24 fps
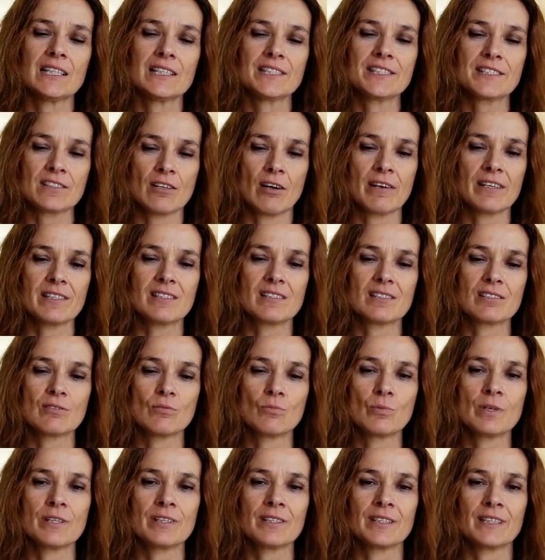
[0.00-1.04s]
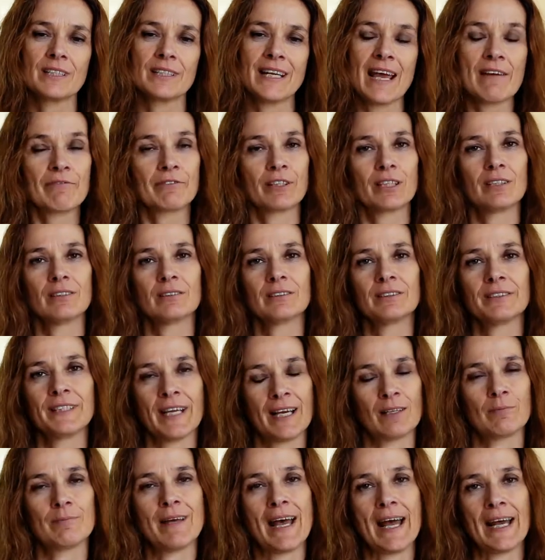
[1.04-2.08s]
starts with an African
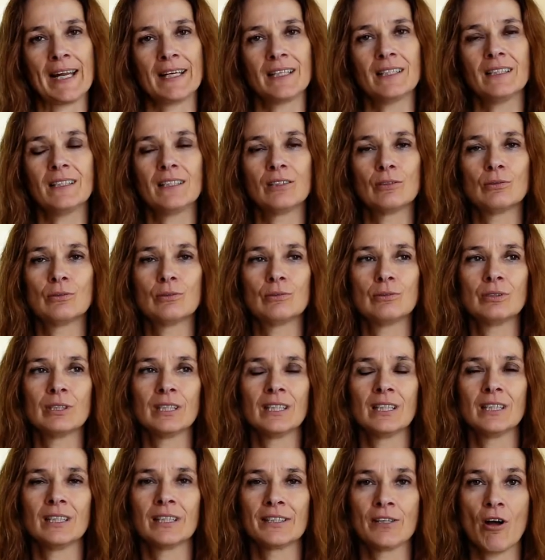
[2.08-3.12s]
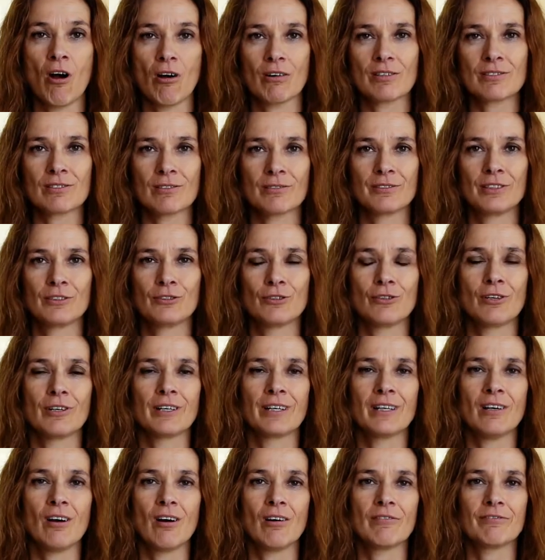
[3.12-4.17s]
young man who knocks on the
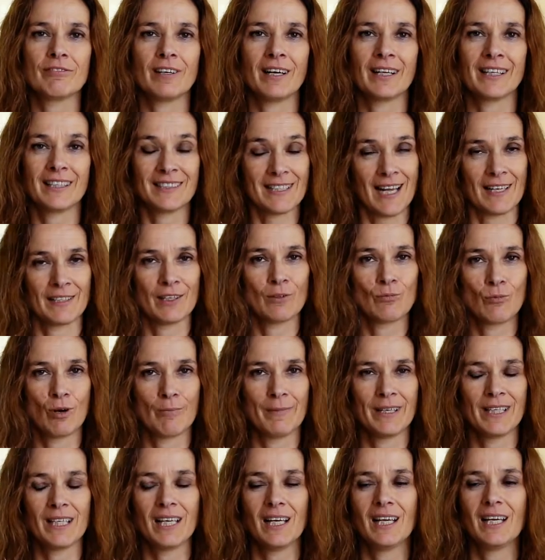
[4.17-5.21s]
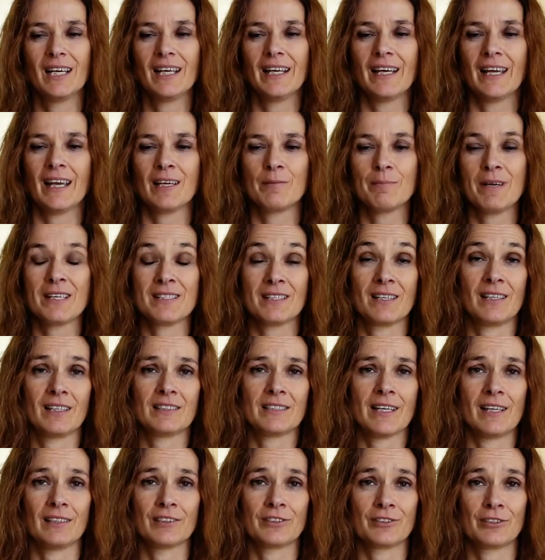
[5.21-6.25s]
door of an Italian woman and basically
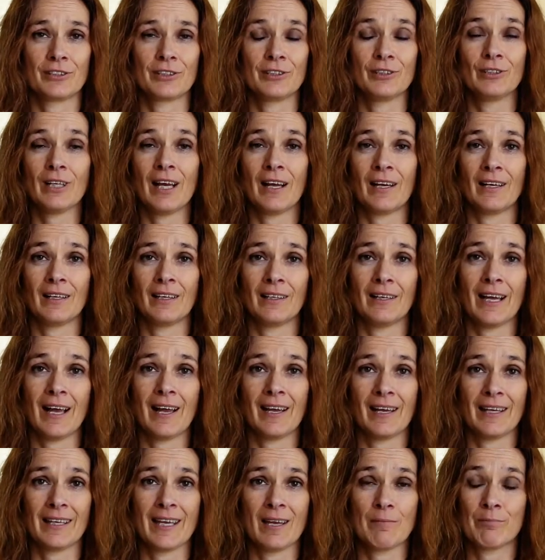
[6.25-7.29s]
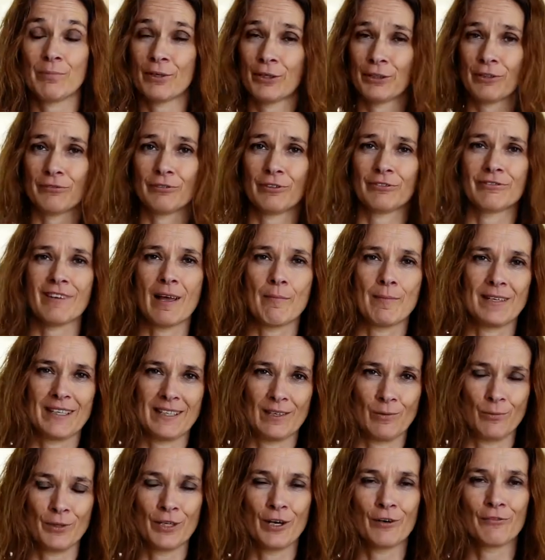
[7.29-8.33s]
tells her, I am part of your
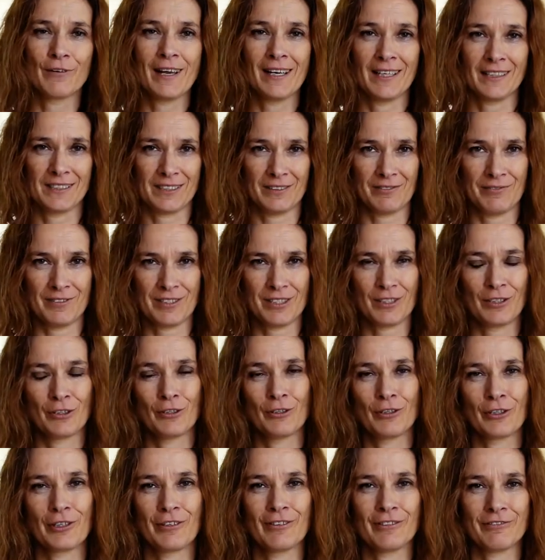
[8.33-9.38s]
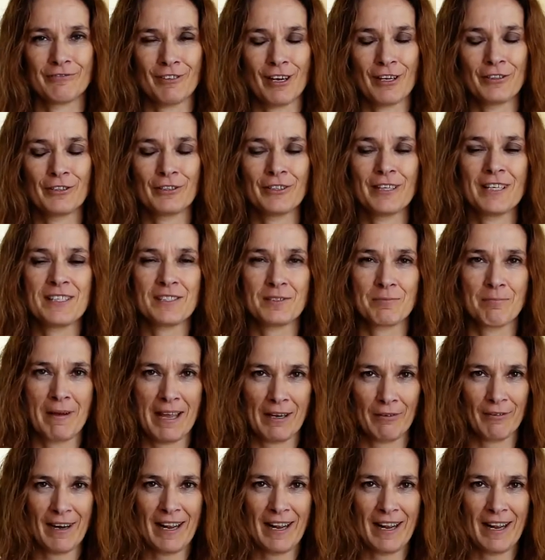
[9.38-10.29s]
family, we are relatives, your father is my